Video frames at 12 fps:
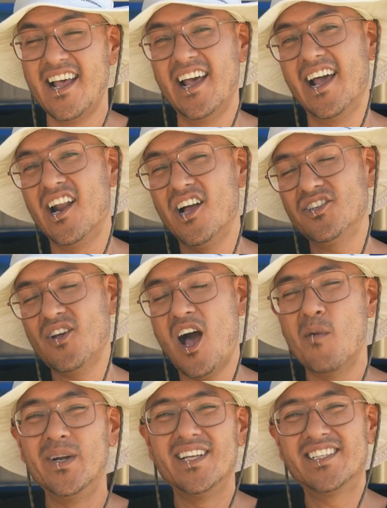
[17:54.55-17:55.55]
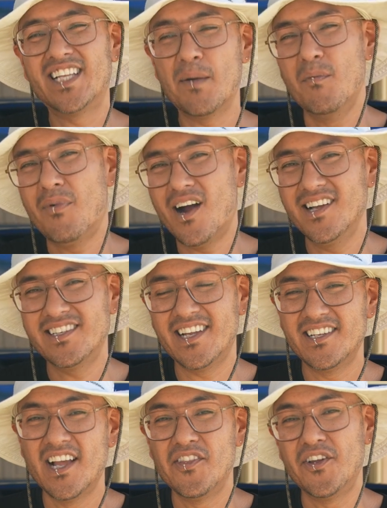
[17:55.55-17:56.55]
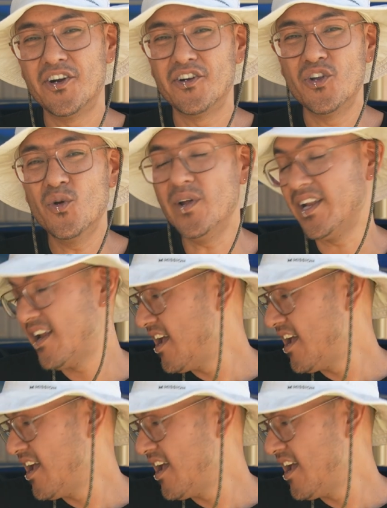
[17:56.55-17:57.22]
and also how many step process they're doing.